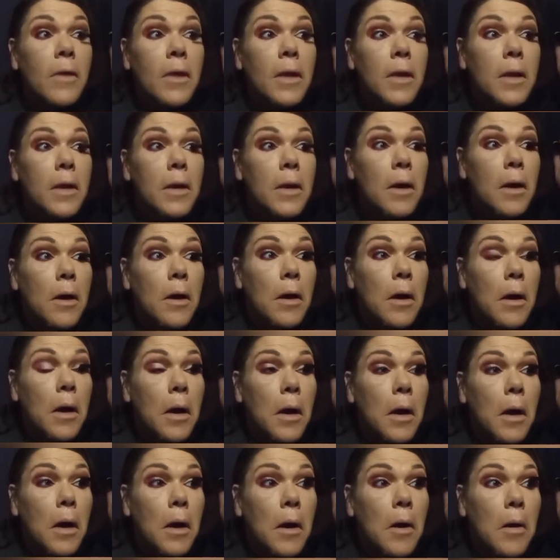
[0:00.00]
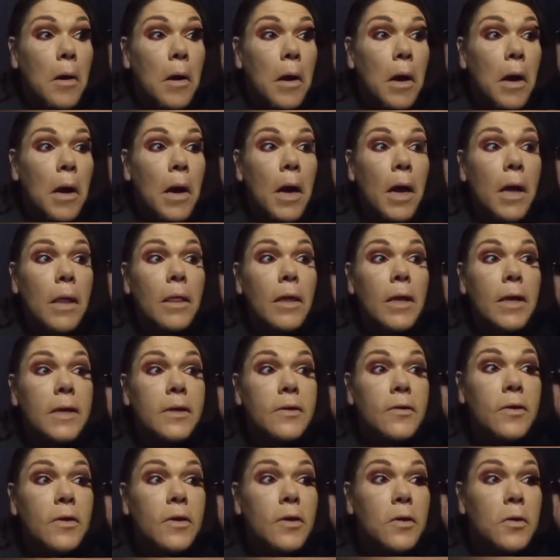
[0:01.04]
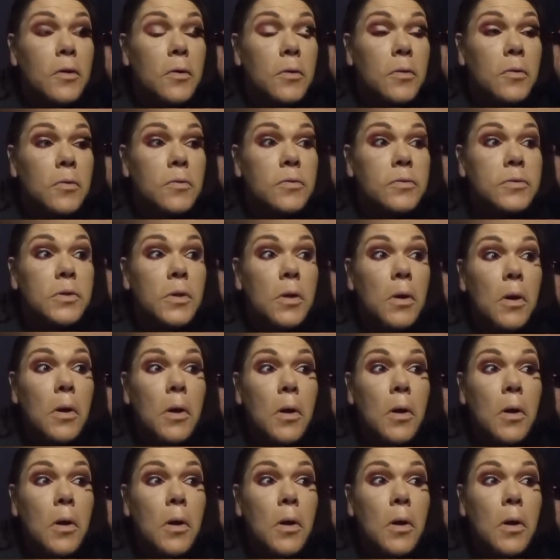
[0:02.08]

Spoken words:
then I like to use